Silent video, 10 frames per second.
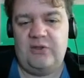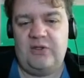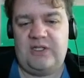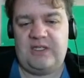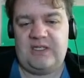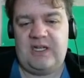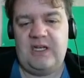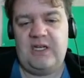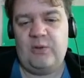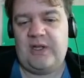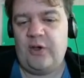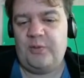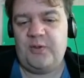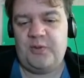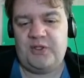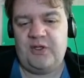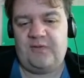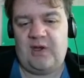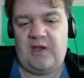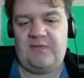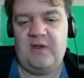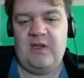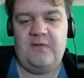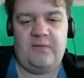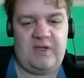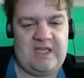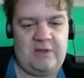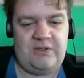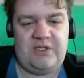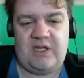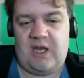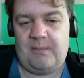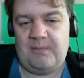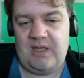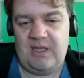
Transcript: Used as intended, it will help to preserve life for eons to come.